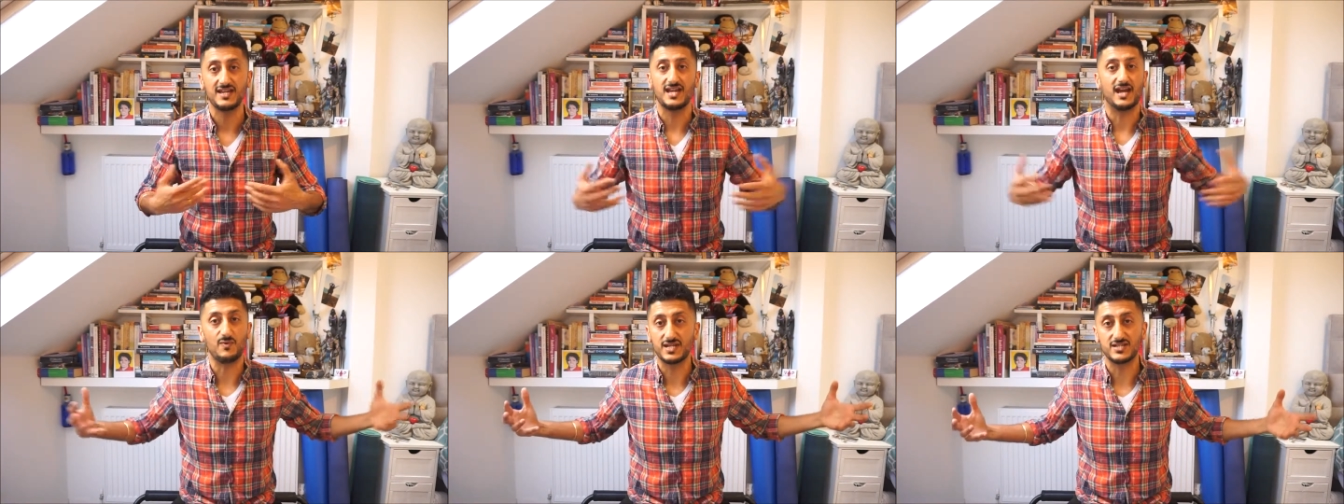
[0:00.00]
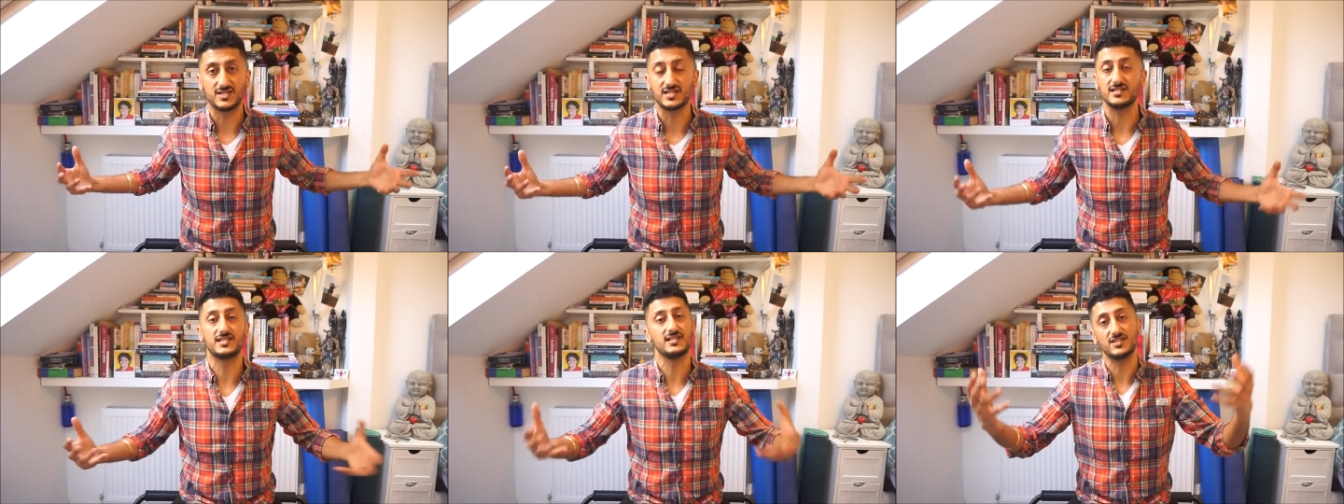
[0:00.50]
and we can just
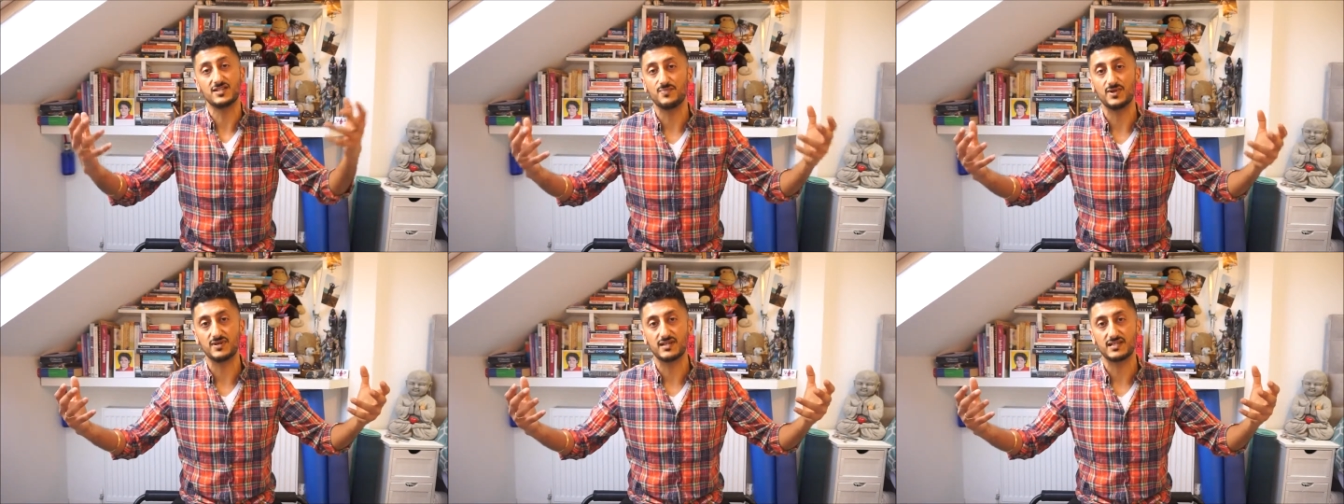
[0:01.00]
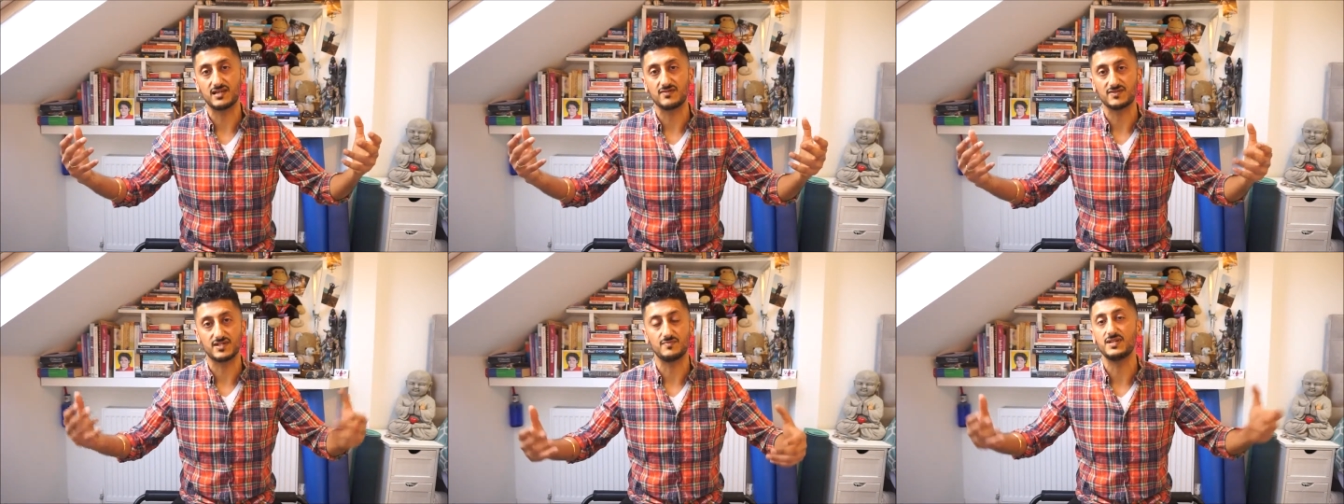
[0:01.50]
continue to build
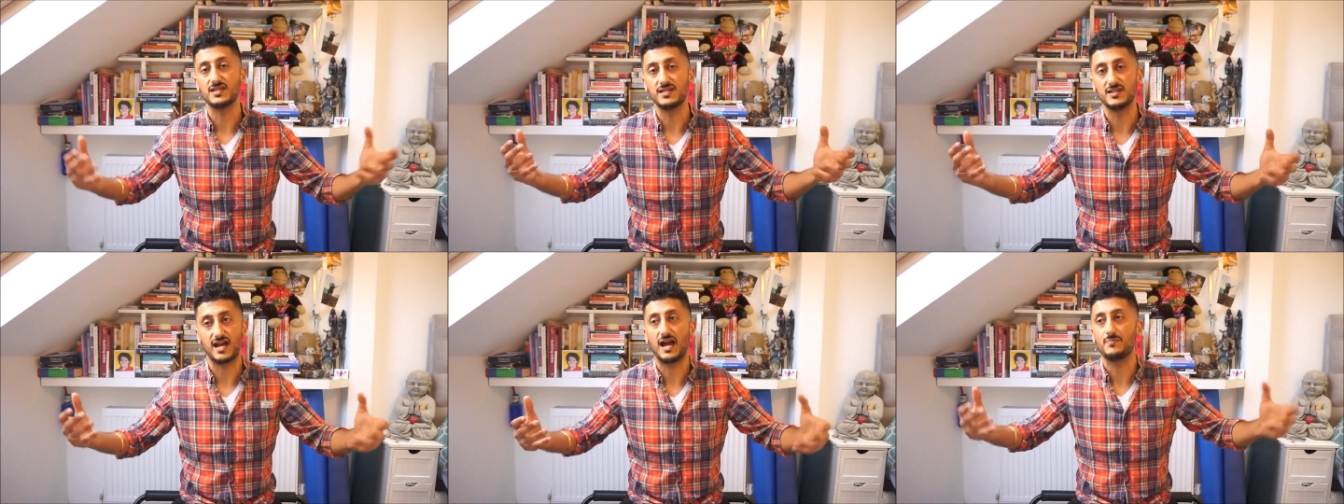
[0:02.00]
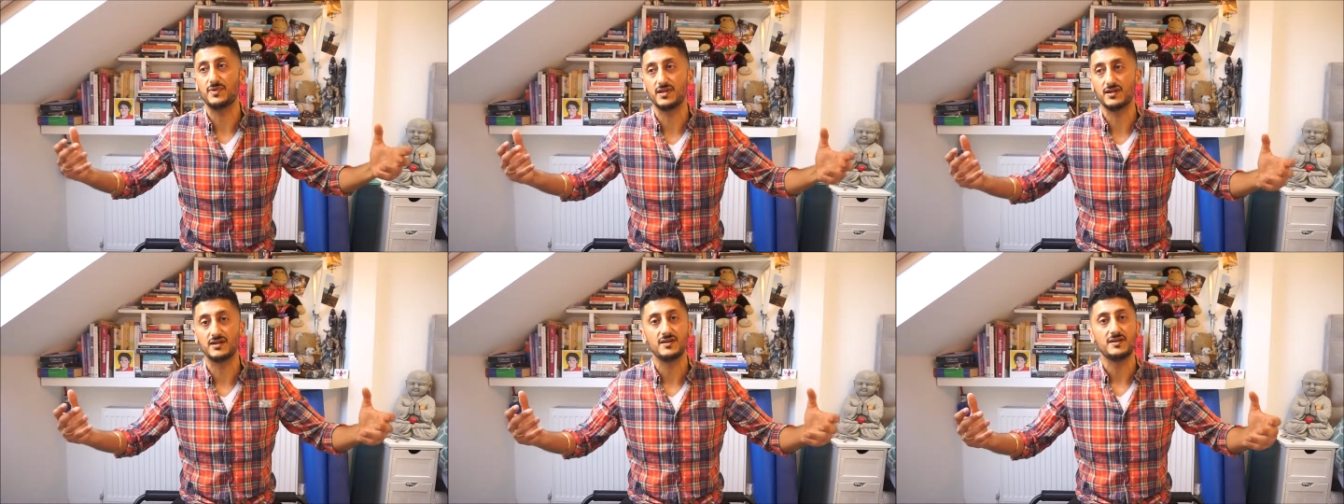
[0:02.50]
ourselves to be
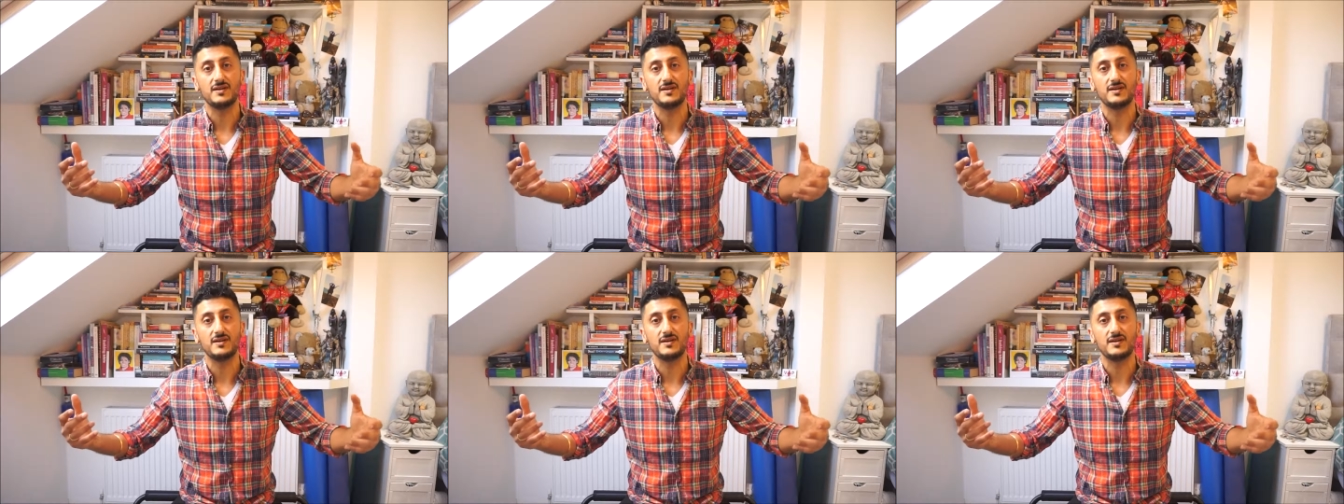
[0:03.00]
happier